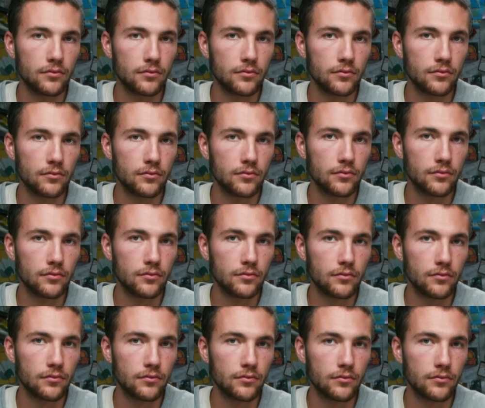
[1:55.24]

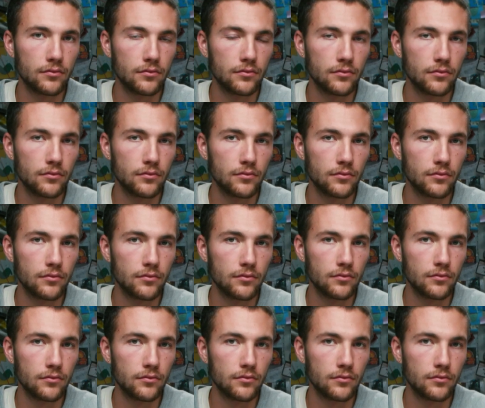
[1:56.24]

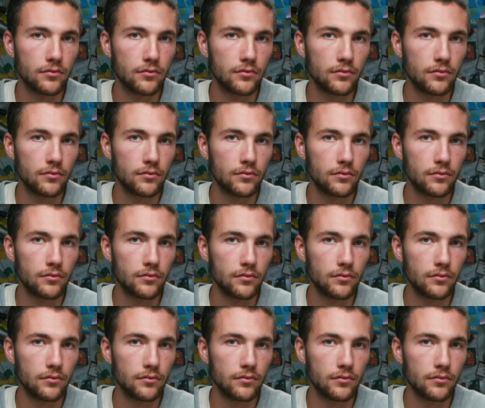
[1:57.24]
(not speaking)